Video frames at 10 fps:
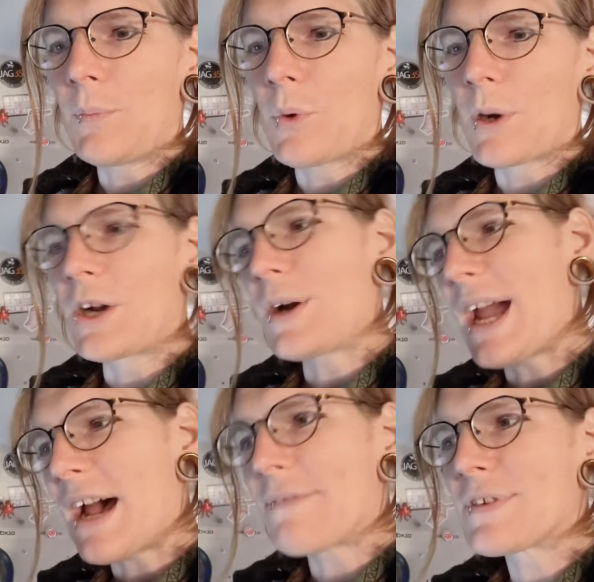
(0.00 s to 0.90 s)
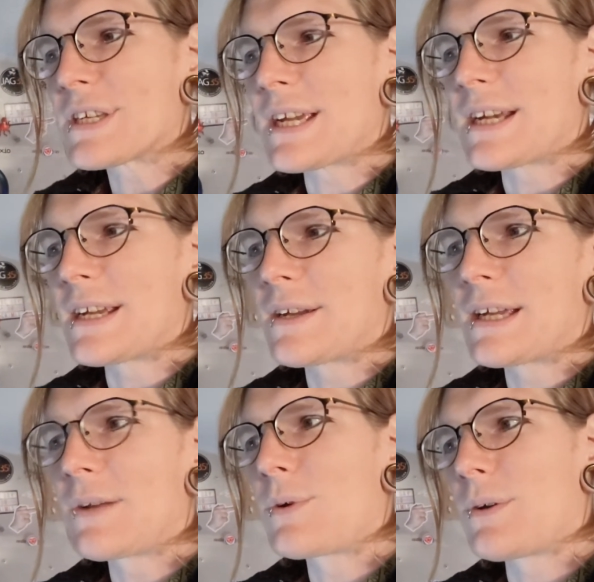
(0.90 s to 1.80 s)
more graphs, and
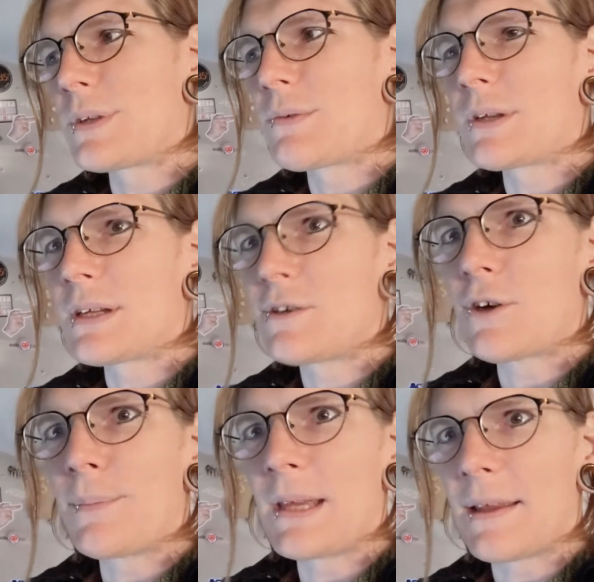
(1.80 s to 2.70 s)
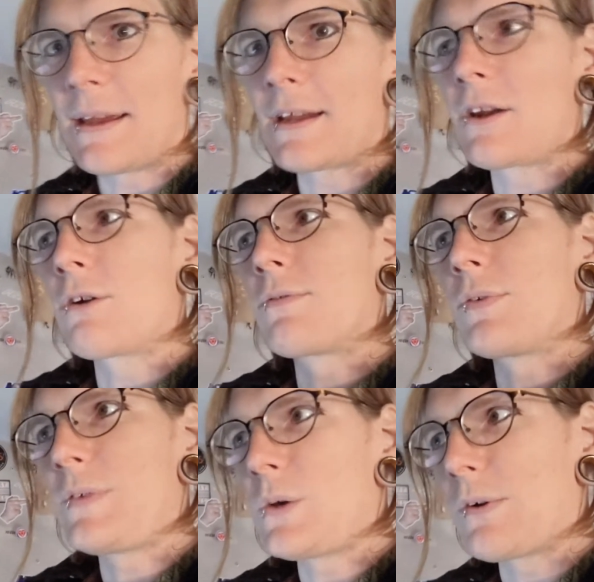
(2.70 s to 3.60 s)
it would only really show me like an
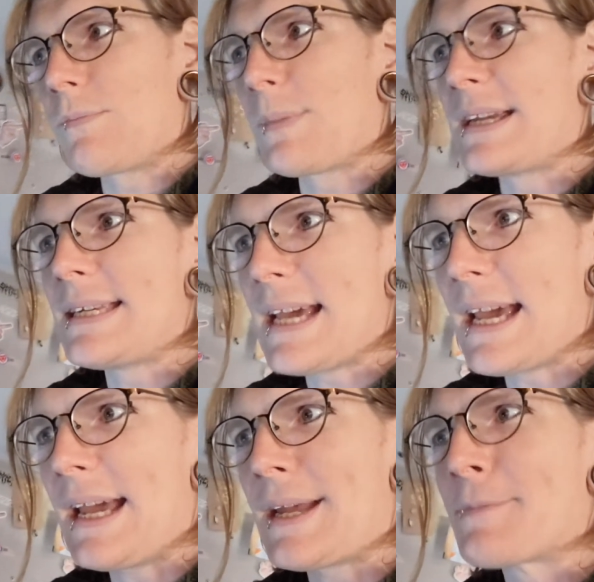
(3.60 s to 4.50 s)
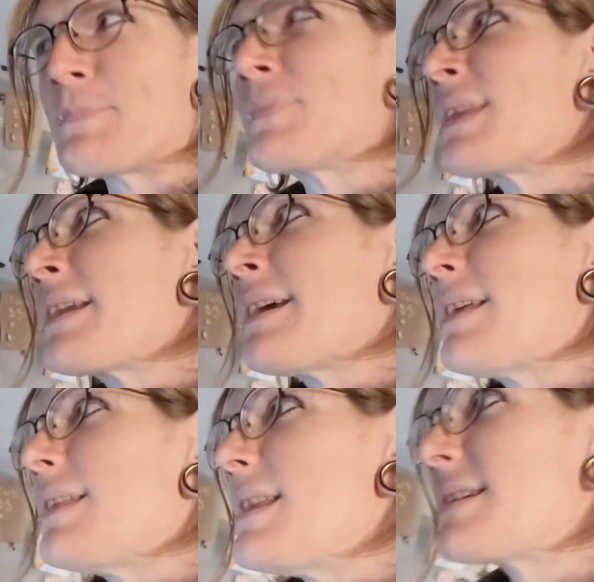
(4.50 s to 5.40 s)
overview of my day.
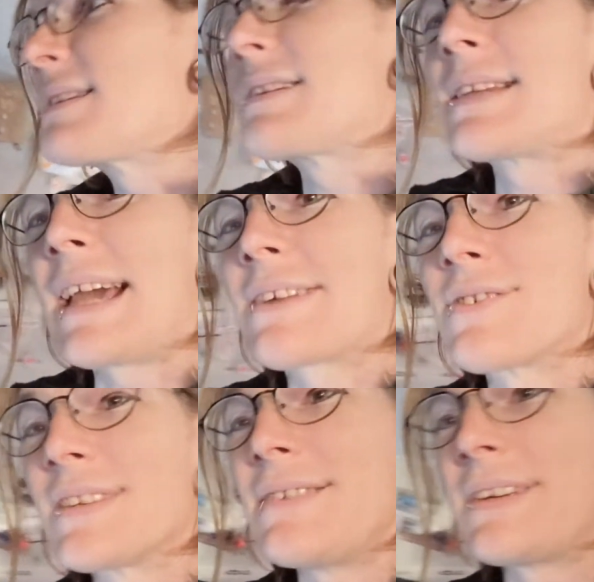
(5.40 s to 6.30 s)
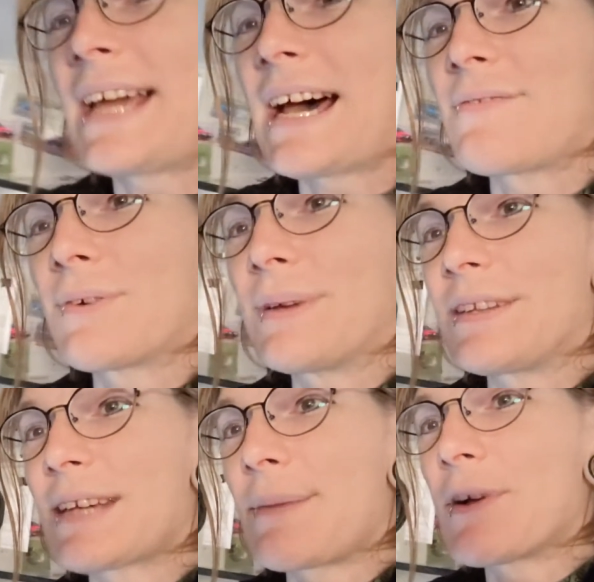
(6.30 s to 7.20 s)
This doesn't actually even have a
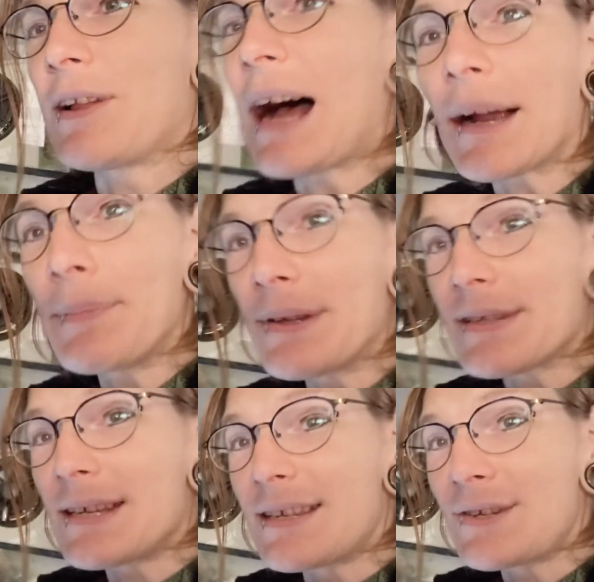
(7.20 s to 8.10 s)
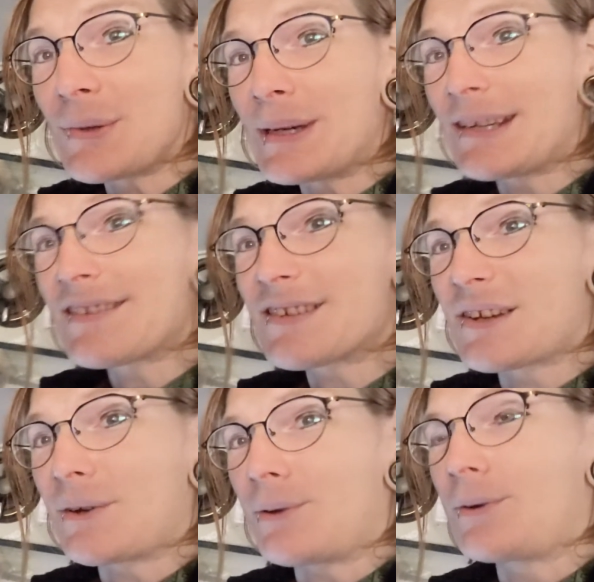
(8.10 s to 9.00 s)
real-time clock built into it,
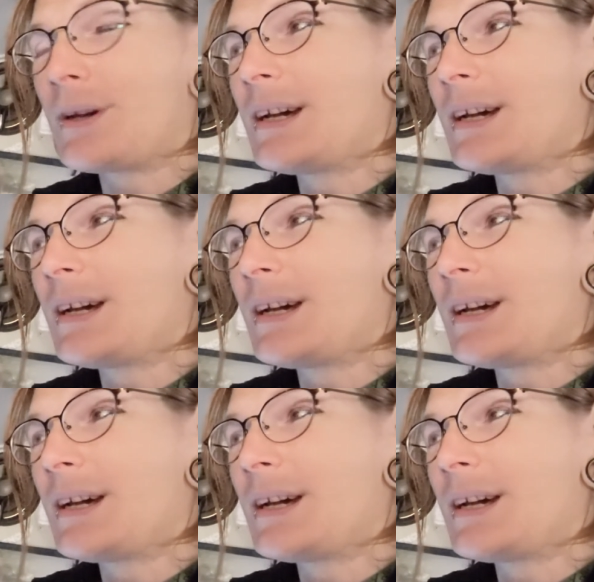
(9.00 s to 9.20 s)
so